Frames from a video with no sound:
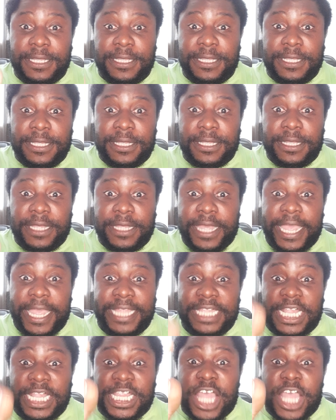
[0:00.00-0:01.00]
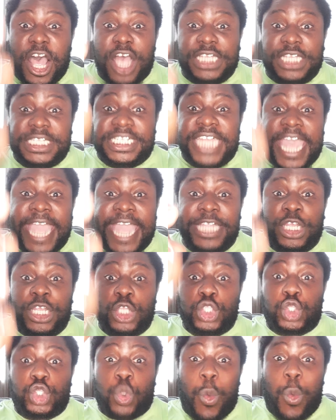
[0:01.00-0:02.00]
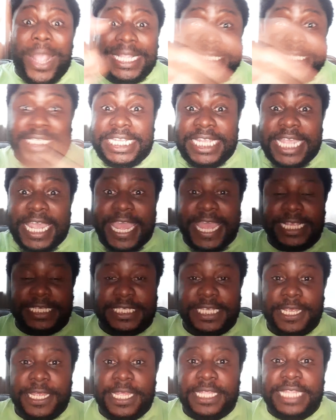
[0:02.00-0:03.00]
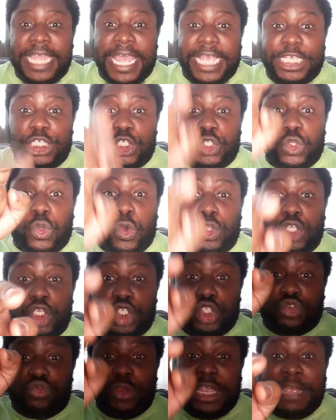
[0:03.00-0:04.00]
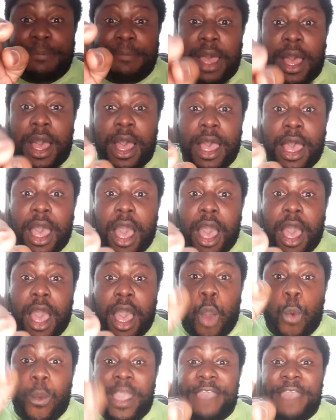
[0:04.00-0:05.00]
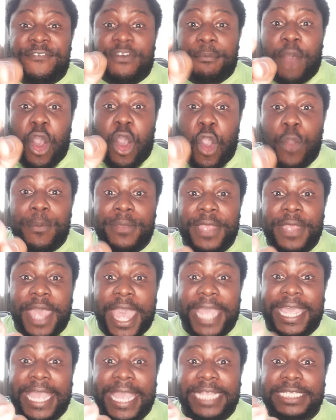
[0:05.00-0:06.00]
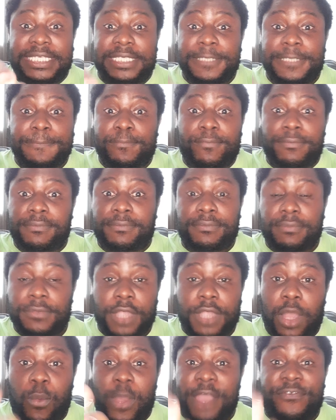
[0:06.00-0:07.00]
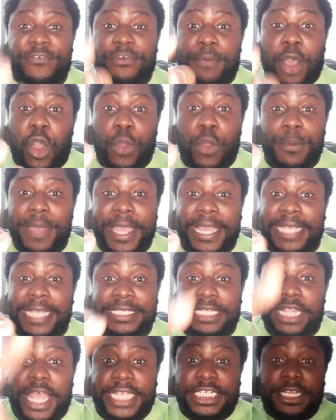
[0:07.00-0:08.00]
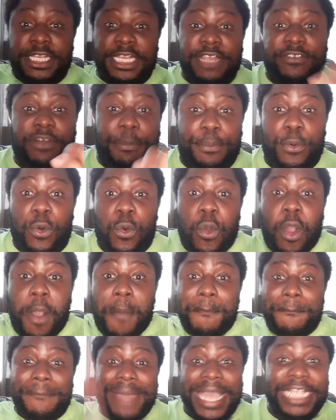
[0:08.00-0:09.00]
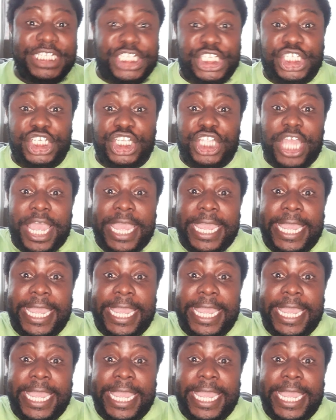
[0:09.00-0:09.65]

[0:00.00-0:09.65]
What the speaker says: in the last 10, 20 years that has scored a screamer away from home against the likes of Liverpool, Manchester United,